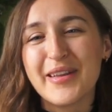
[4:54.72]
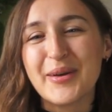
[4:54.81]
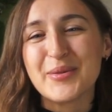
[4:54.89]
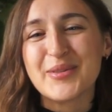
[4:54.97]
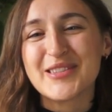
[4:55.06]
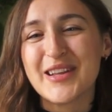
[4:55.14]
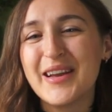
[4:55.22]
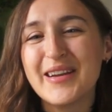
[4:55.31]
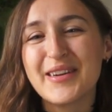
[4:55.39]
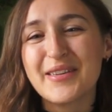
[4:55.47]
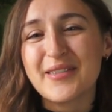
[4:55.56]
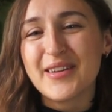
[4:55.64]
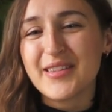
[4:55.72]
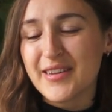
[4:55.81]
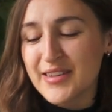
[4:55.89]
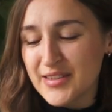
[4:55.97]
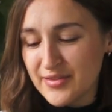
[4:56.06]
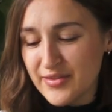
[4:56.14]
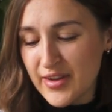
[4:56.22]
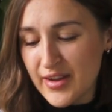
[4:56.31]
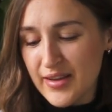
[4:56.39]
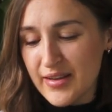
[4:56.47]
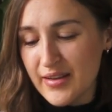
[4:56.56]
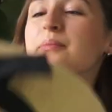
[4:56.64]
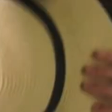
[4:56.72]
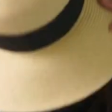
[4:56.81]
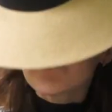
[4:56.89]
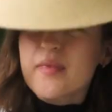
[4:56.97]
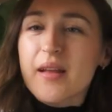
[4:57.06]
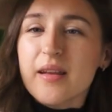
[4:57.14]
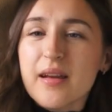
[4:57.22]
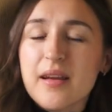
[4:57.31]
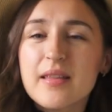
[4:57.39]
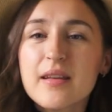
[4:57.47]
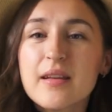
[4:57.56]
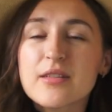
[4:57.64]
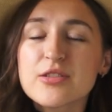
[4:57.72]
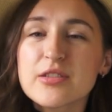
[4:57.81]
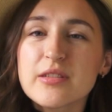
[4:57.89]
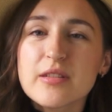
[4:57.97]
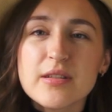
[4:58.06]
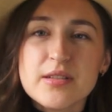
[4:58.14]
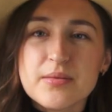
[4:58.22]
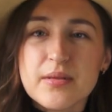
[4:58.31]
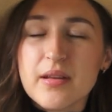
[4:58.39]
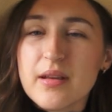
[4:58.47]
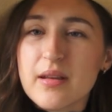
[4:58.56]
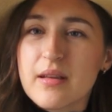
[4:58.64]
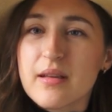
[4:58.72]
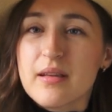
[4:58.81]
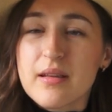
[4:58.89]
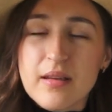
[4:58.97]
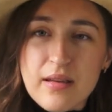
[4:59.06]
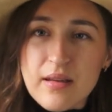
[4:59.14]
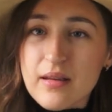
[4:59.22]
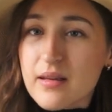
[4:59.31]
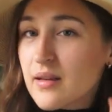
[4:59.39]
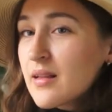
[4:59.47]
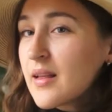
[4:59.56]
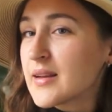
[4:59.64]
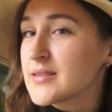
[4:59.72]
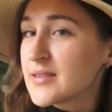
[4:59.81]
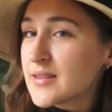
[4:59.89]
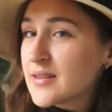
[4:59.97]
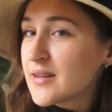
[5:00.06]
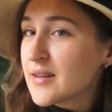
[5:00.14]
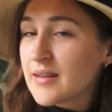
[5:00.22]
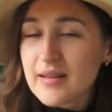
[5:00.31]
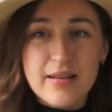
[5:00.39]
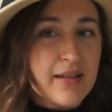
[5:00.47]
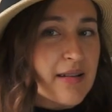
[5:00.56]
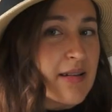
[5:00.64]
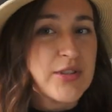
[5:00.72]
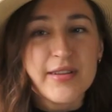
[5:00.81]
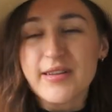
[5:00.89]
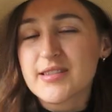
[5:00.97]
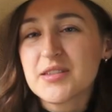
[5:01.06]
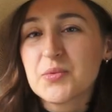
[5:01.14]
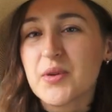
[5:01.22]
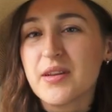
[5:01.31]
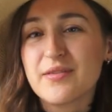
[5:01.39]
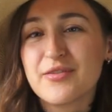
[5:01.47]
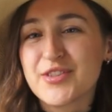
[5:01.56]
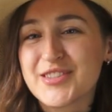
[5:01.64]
that was a great thing to find. And yeah I think it just looks really classic and just like sweet for